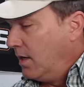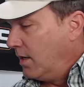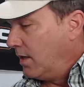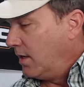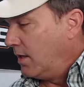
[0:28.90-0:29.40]

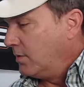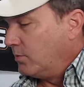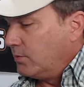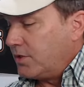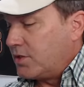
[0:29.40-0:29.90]

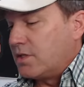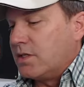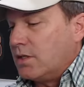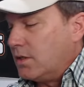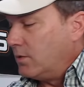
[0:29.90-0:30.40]
And let's
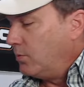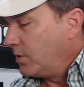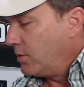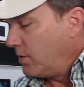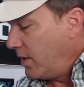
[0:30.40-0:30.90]
see,
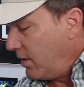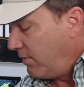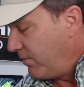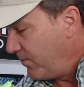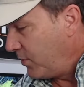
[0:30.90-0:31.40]
we're going
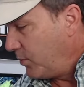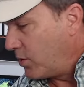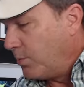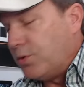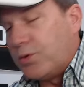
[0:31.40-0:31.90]

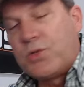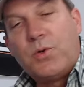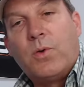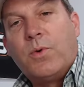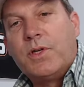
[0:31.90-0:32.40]
to do a
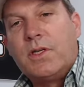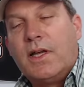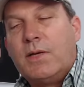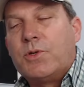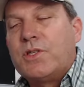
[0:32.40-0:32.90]
short one
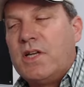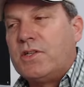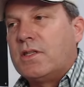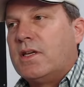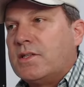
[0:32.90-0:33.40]
today. We're
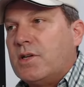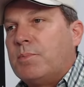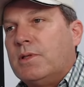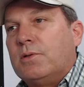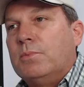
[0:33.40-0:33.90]
changing things up
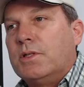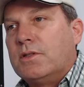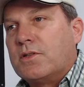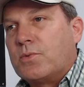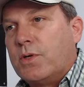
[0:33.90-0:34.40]
a little bit
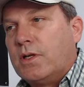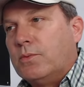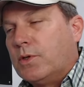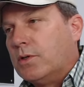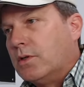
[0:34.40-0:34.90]
this week.
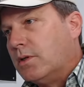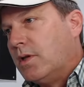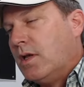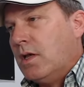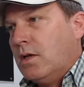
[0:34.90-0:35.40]
We're going
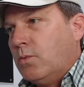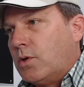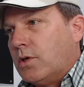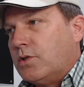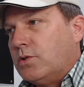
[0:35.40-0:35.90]

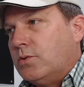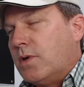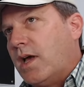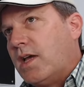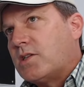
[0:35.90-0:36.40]

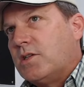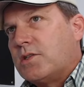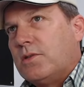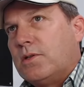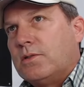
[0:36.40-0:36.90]
to
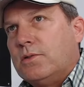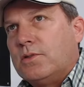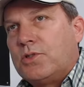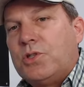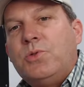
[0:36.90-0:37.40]
start
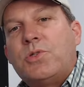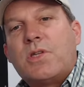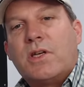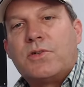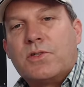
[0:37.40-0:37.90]
doing two
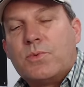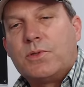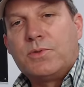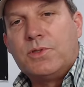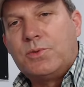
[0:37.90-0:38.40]
sessions. We're
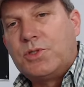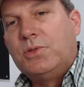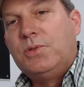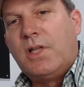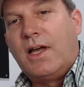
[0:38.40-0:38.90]
going to do
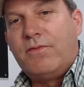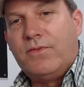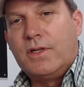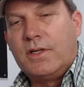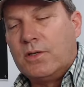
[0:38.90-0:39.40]
two live
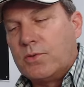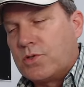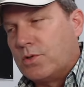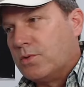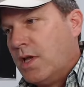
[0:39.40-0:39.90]
videos.
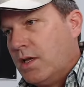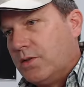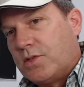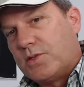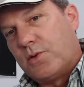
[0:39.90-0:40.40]
So
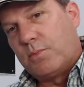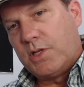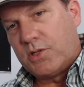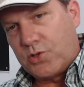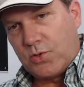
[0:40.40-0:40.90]
this is going to
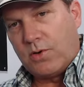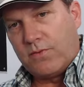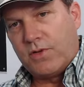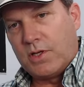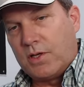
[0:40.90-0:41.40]
be a
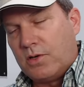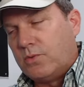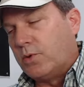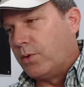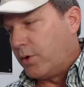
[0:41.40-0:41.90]
short video
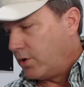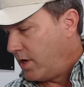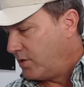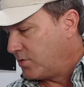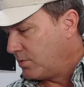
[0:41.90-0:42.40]
where we're going to
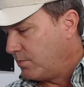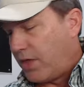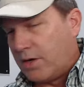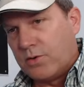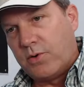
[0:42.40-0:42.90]
answer,
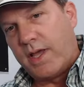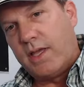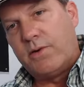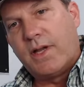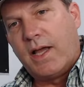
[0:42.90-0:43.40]
I don't know,
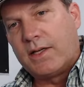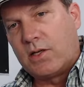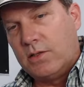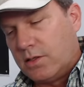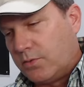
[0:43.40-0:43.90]
eight or nine
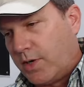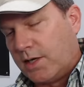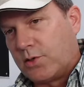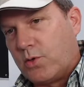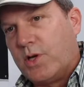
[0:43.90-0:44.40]

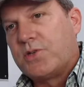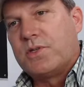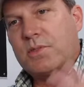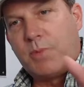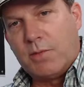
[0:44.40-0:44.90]
regular
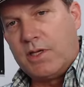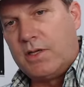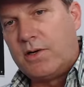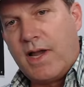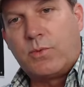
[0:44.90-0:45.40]
questions, maybe
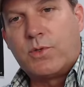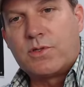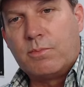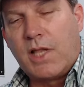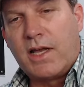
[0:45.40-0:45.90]
interact with
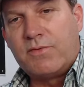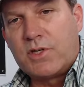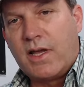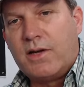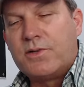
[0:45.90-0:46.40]
some live
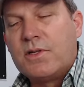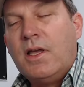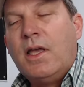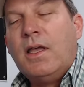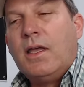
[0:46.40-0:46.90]
chatters.
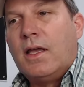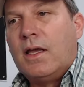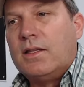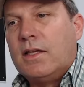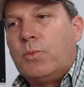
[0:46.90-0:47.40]

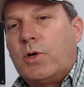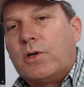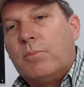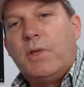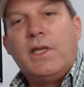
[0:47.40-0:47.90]
And then we're
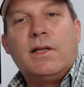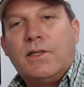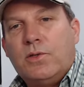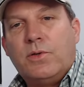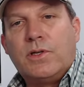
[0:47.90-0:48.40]
going to
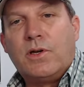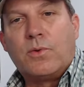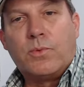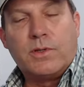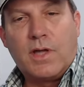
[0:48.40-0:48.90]
immediately do
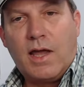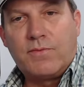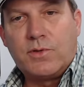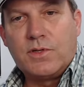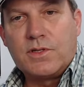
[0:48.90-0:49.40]
another one
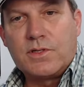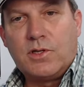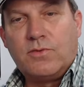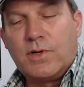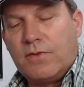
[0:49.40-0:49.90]
after this is
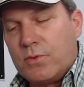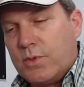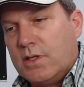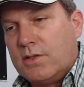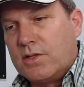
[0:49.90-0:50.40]
over, after
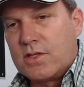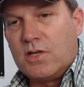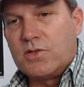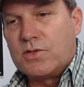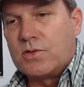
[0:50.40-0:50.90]
we end this
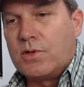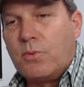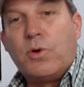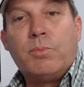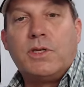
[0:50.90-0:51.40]
session. So there
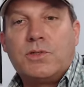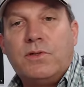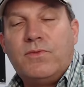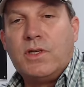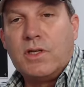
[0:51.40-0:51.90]
will be
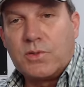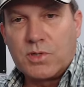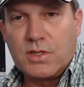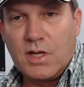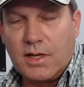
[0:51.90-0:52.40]
two videos
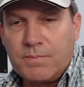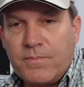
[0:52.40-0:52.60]
today.